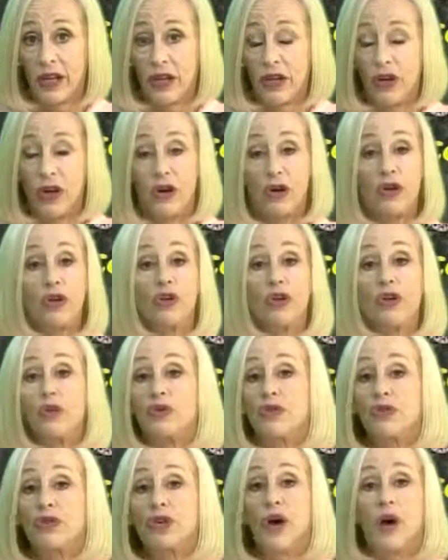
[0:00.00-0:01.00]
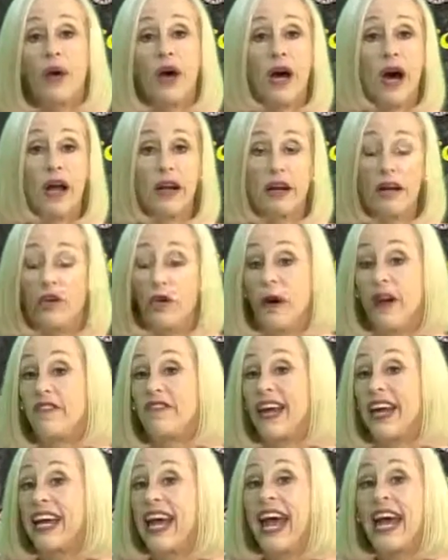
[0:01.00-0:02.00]
You know, you're used to going on great
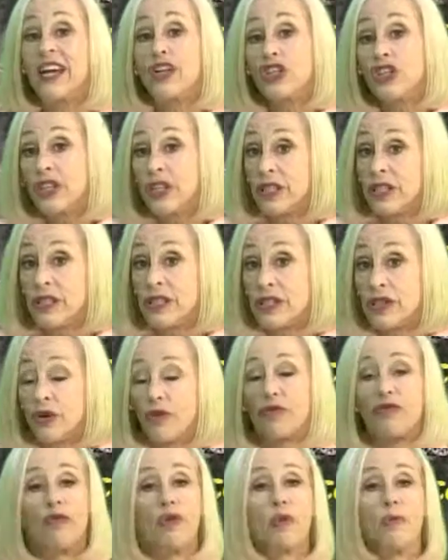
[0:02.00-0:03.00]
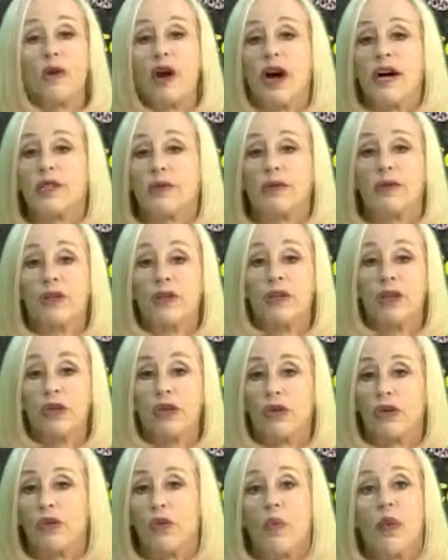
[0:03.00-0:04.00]
vacations. Your former husband
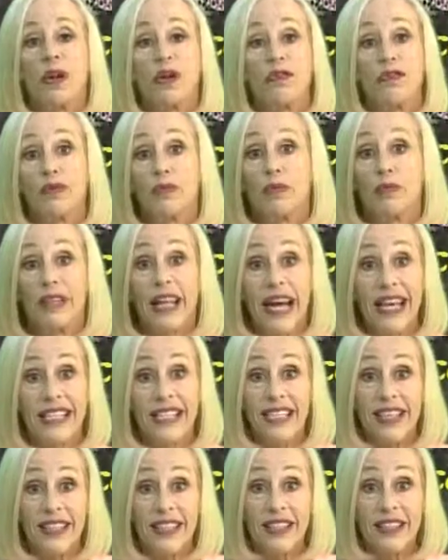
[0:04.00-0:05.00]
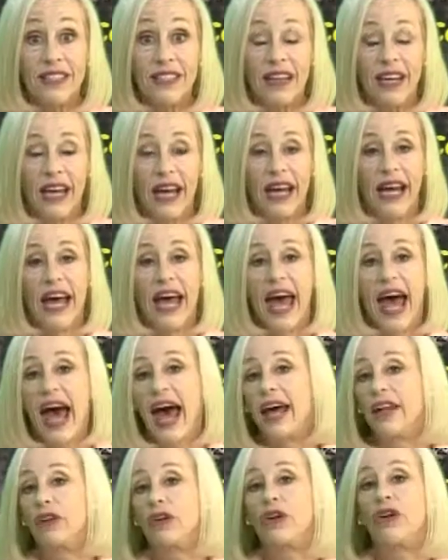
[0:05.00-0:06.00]
took you to wonderful places.
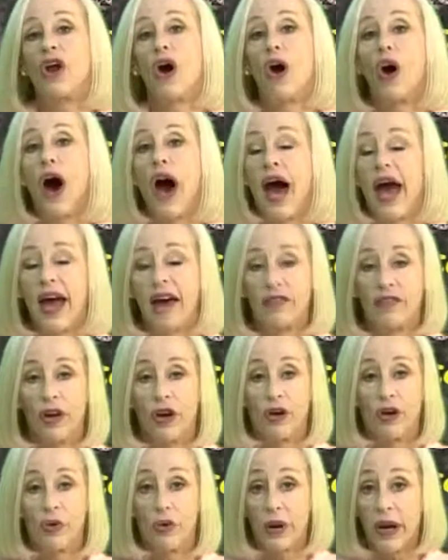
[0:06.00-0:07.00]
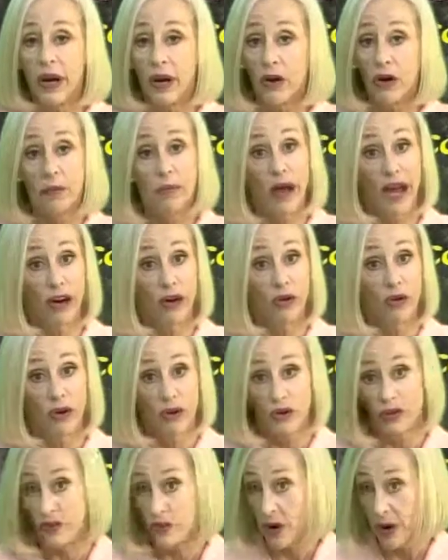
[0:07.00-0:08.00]
And, you know, I have a career, and my
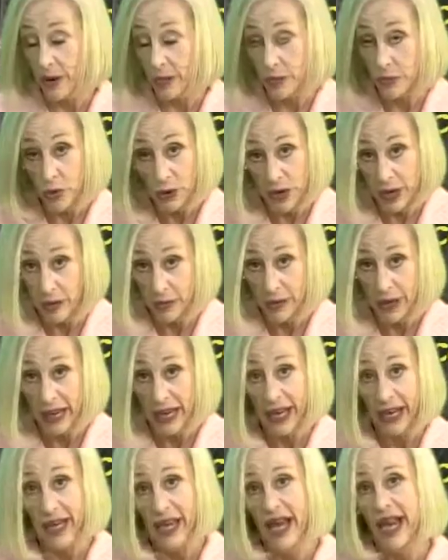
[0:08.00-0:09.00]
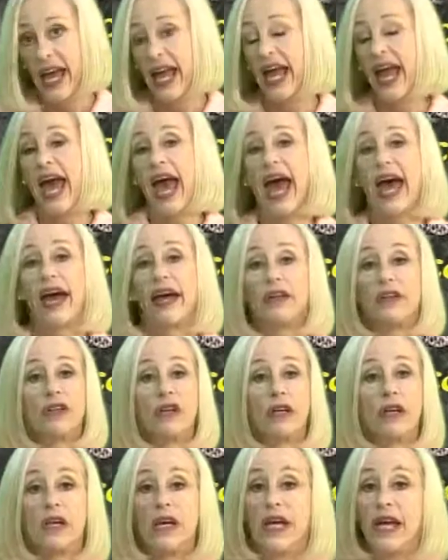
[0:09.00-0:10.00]
career is very important to me.
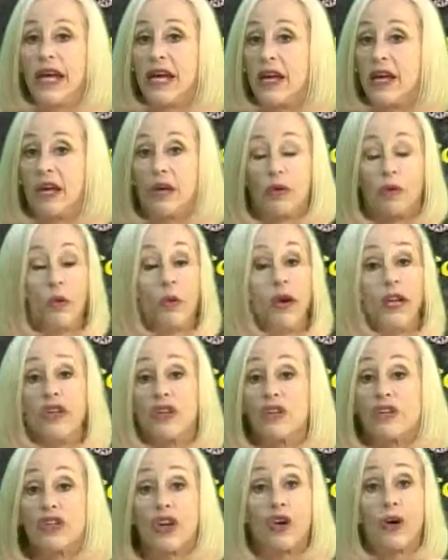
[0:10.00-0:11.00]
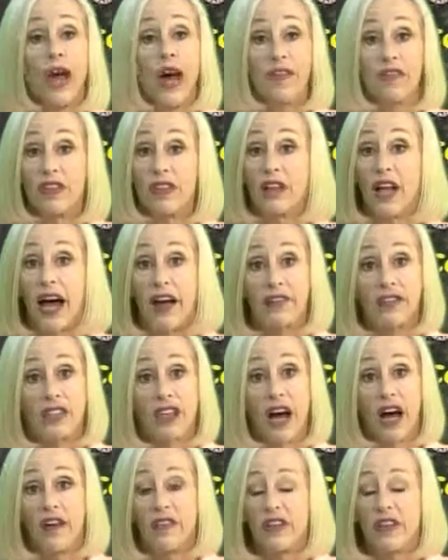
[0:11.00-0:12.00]
And we just don't have the
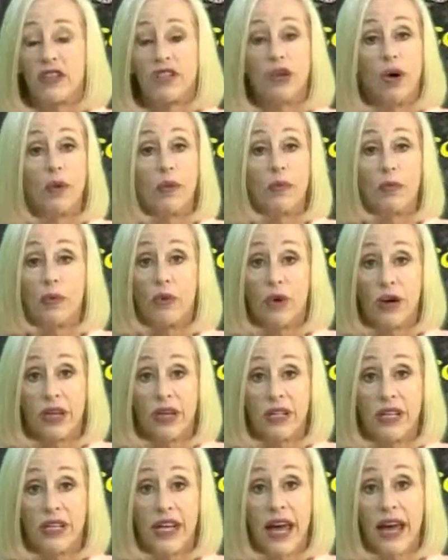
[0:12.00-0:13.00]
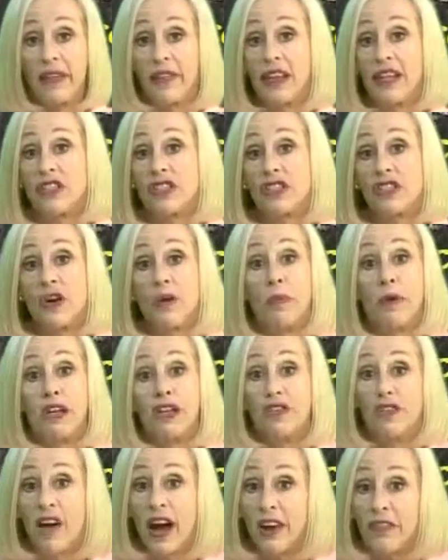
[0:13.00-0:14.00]
lifestyle that's so important. And it's so
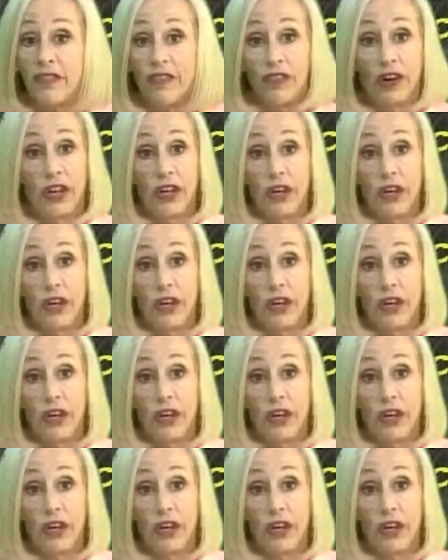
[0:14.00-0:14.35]
much fun for